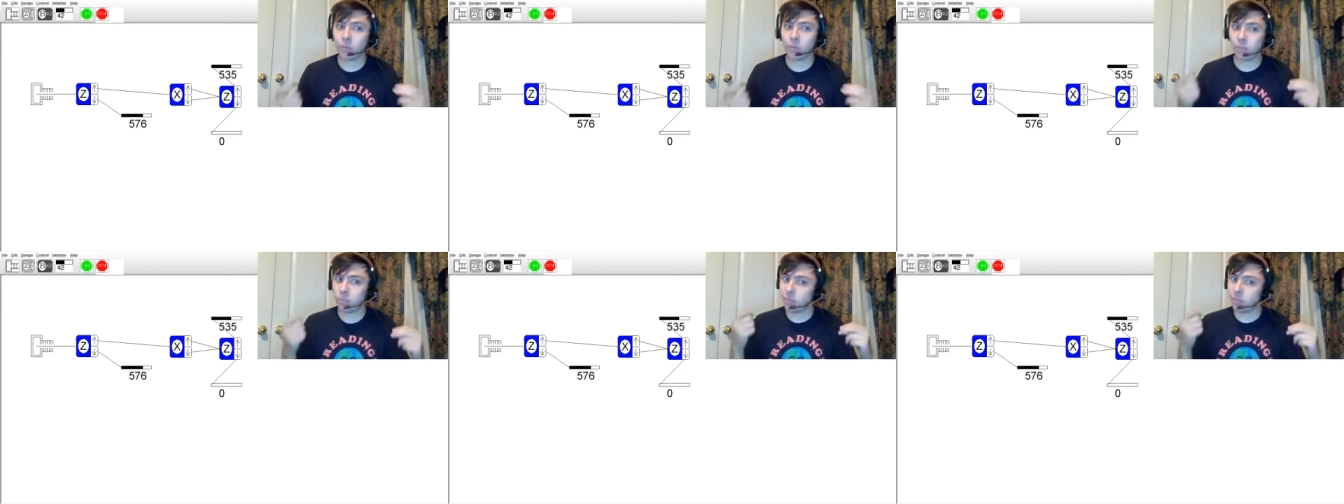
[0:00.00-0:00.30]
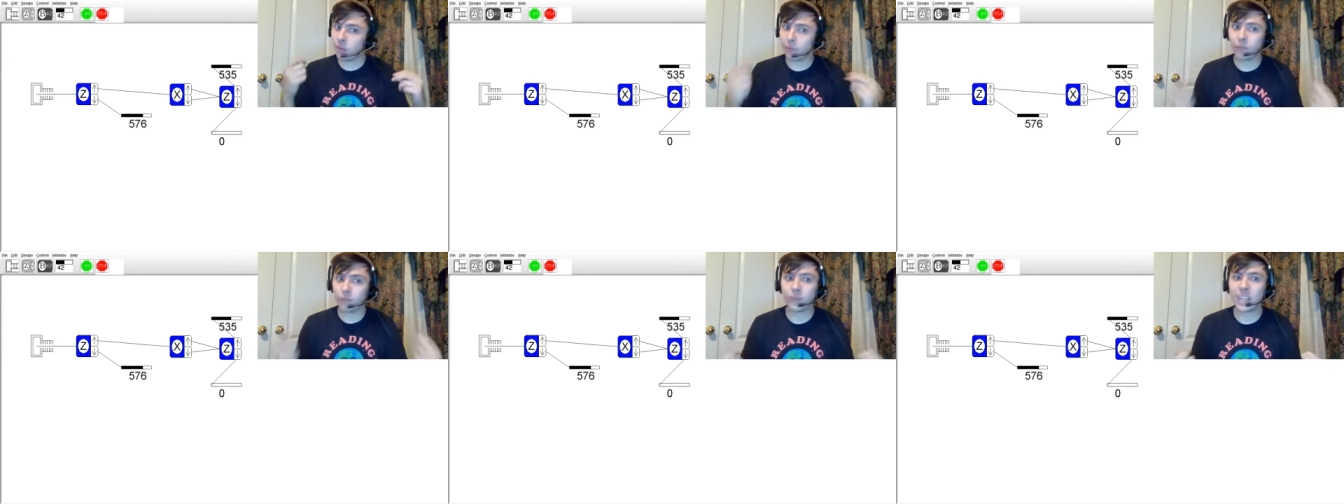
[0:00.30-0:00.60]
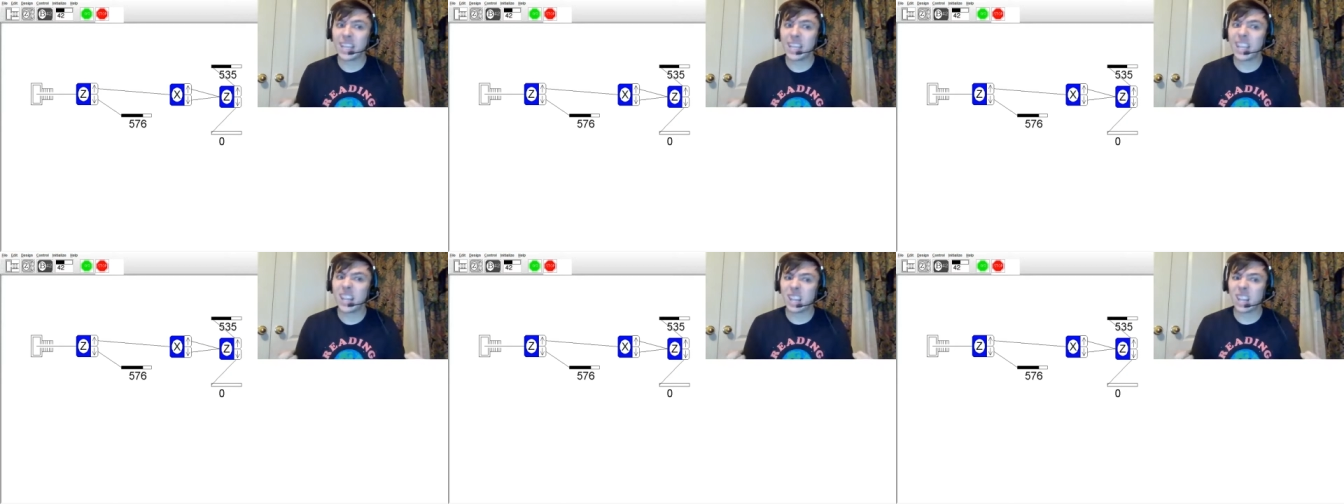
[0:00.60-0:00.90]
the
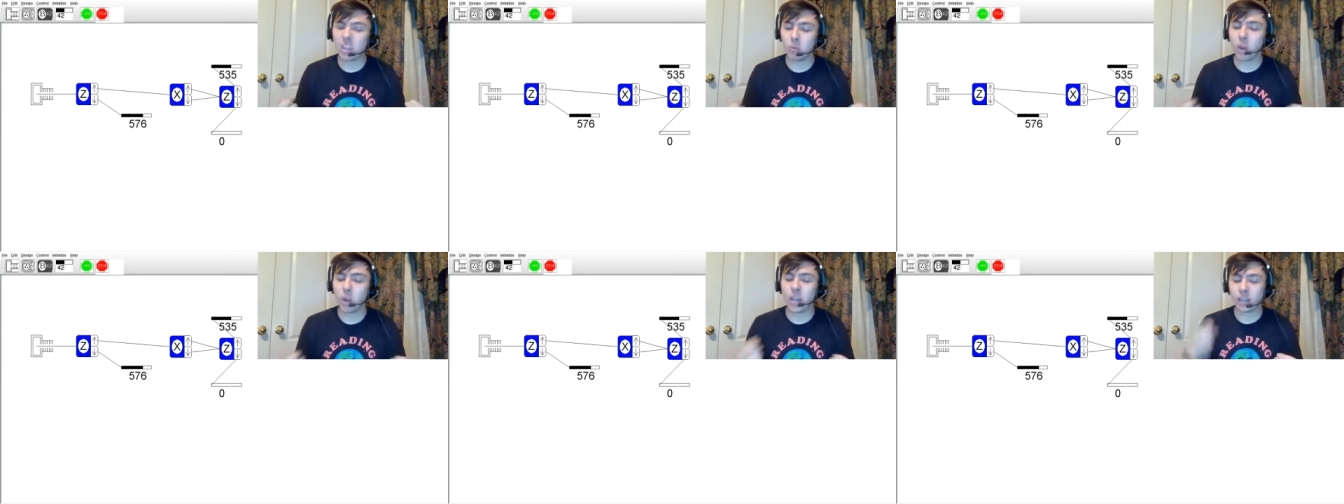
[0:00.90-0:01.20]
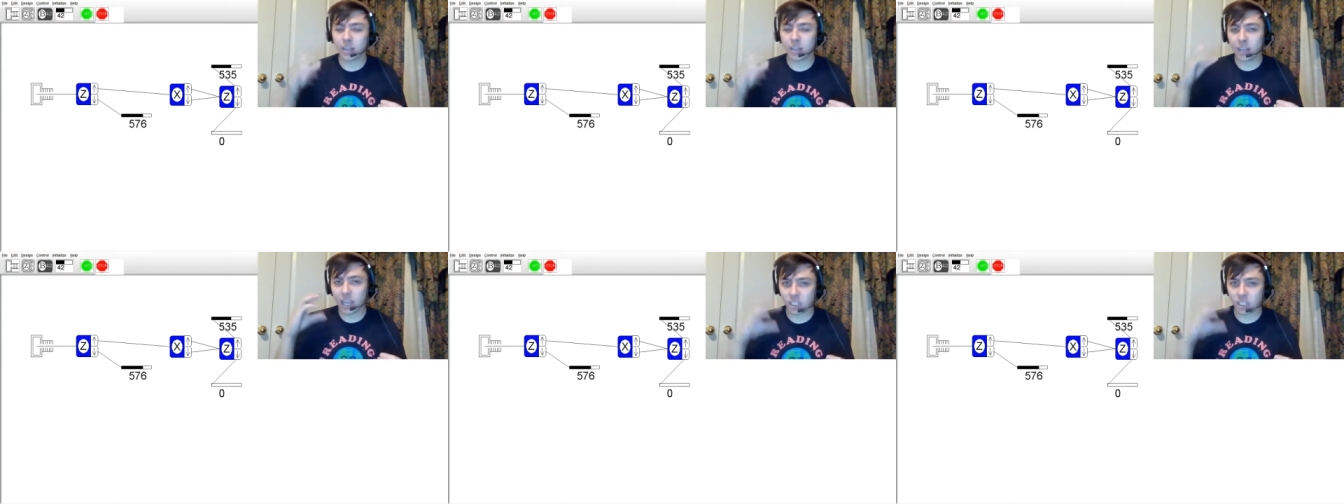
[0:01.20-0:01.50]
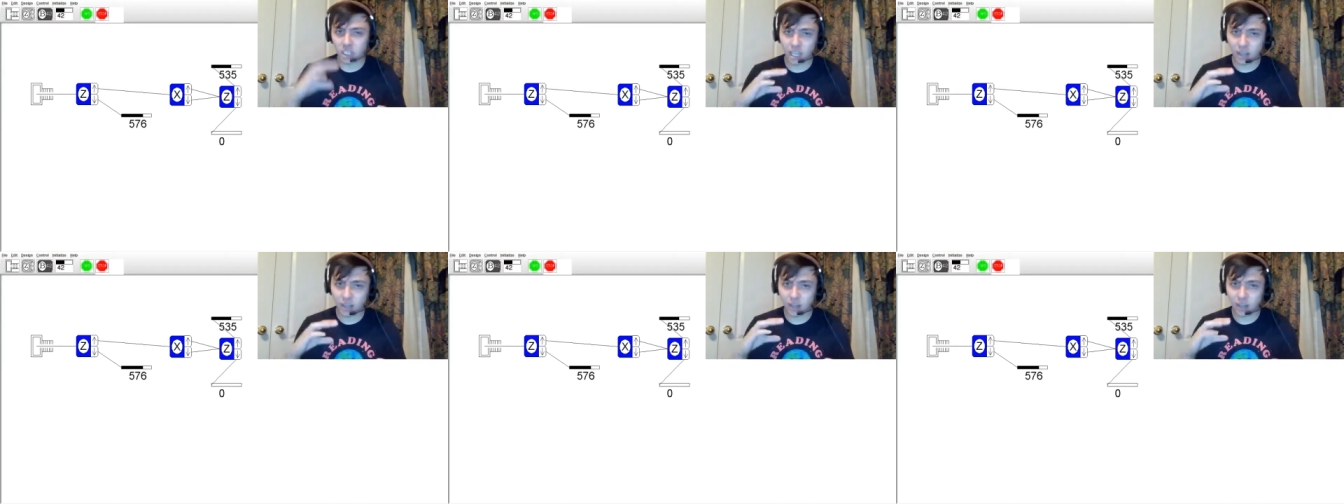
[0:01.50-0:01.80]
easy way to
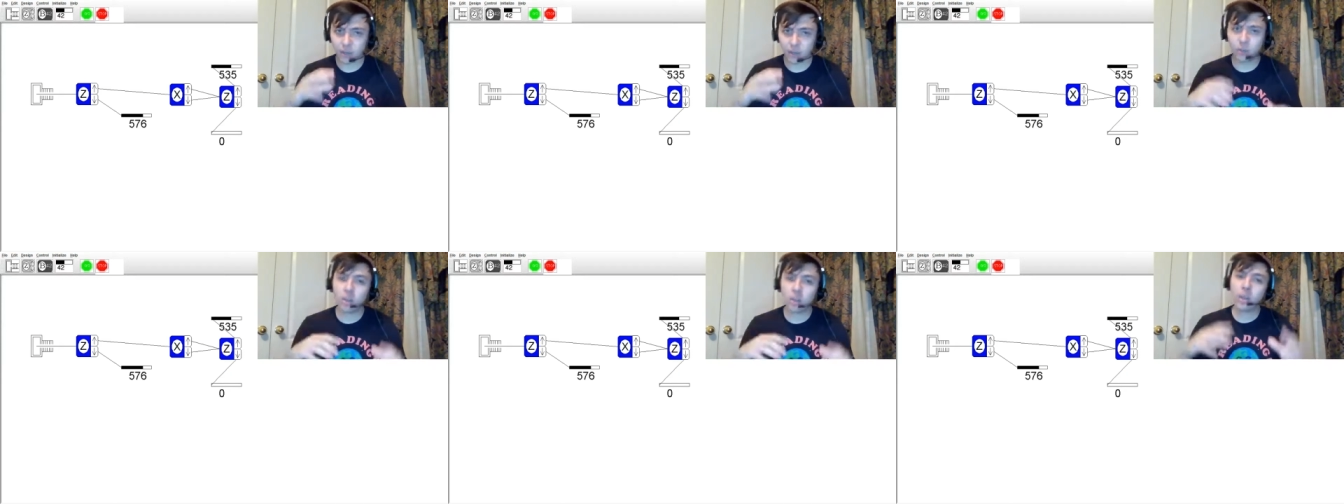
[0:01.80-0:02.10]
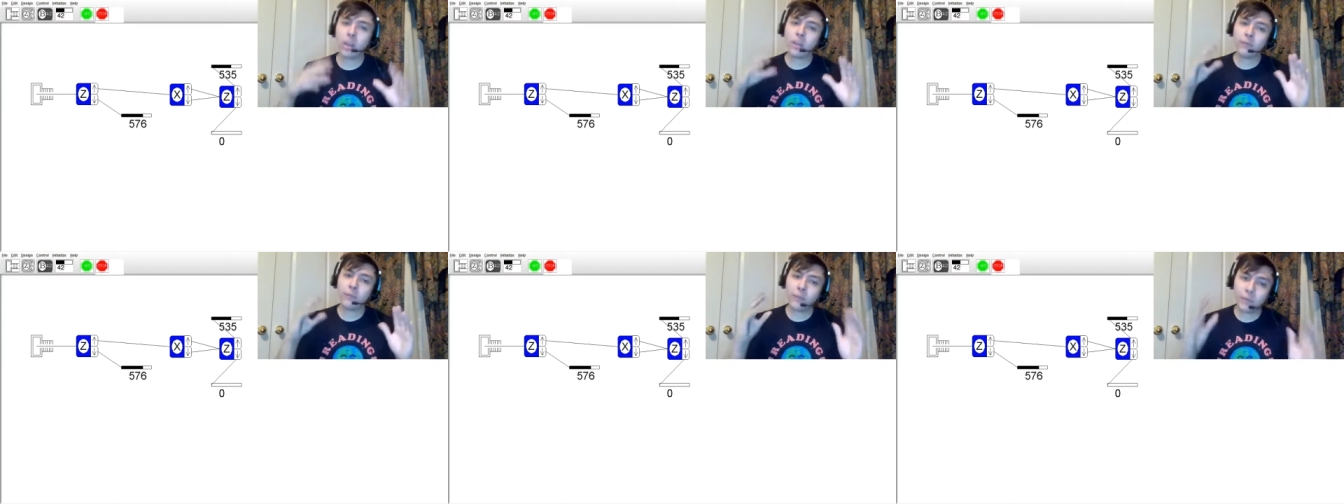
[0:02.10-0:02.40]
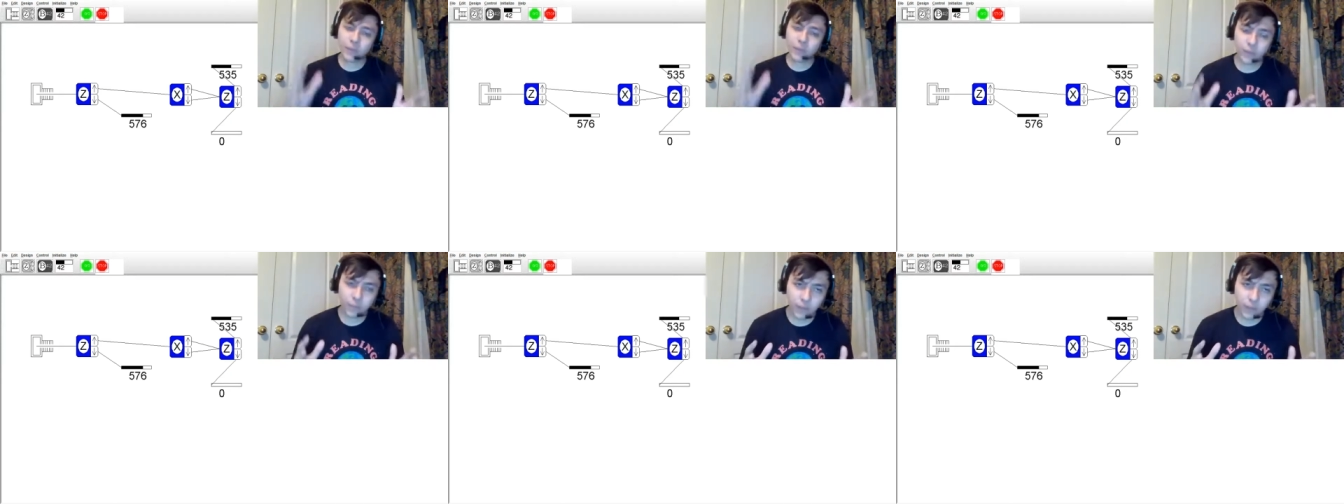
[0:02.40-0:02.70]
digest it. 50
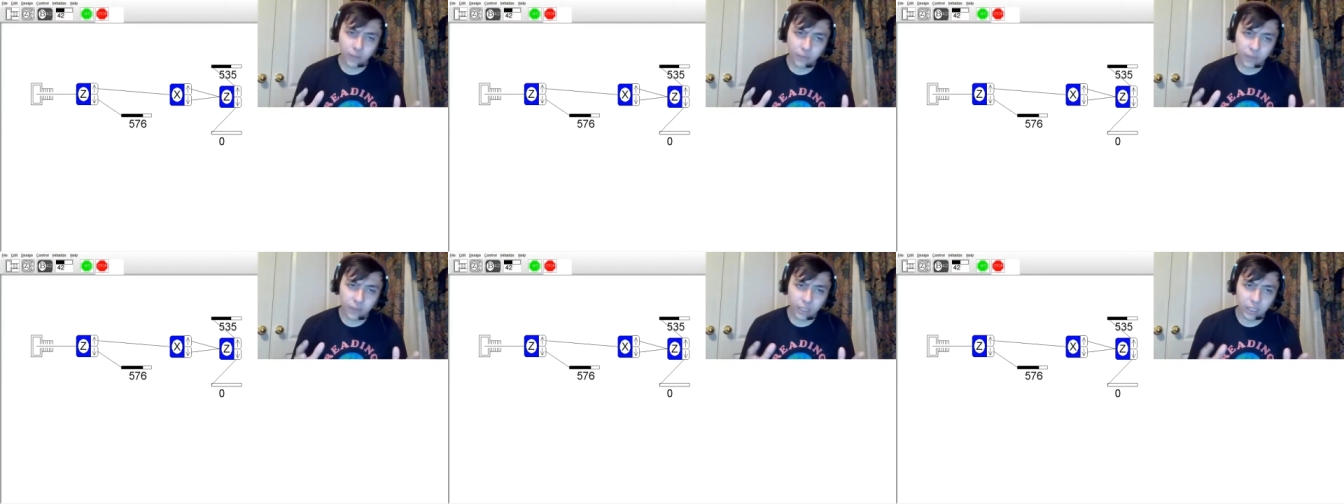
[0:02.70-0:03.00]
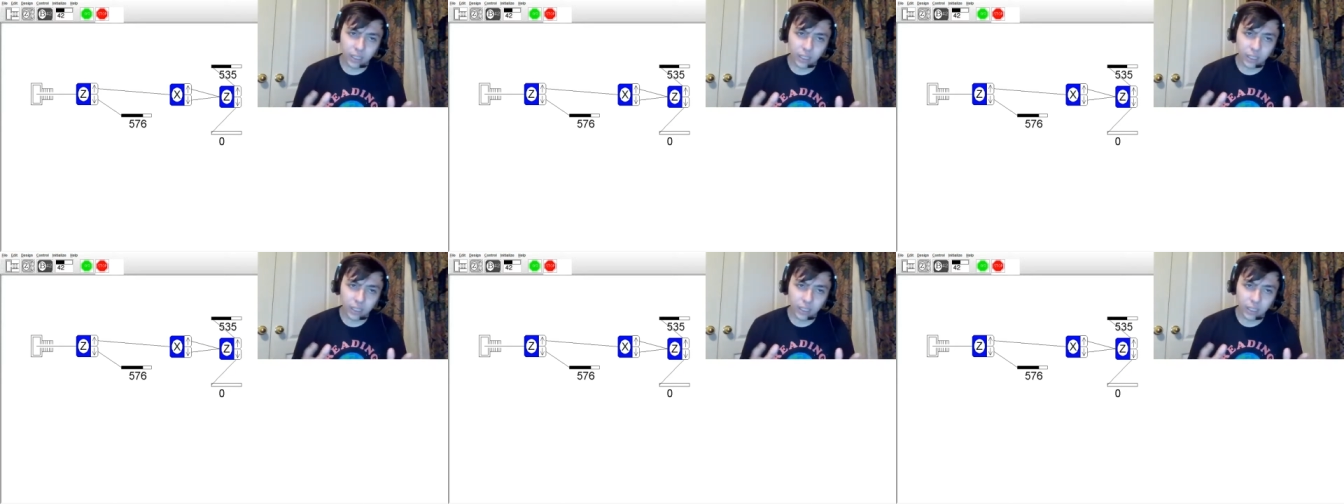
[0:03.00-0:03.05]
50,